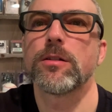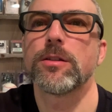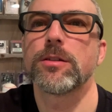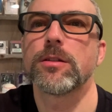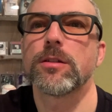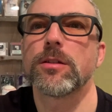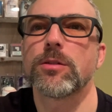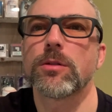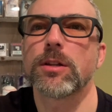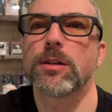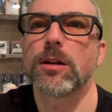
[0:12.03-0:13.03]
This is the
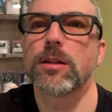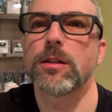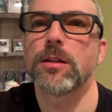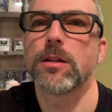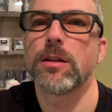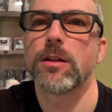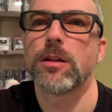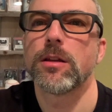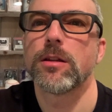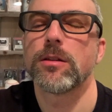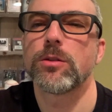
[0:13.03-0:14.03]
2020,
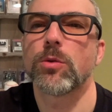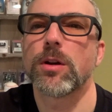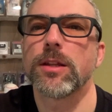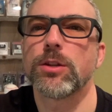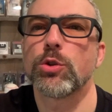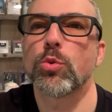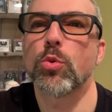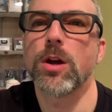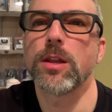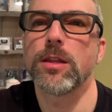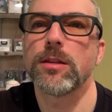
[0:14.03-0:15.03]

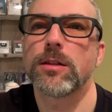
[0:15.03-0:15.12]
2020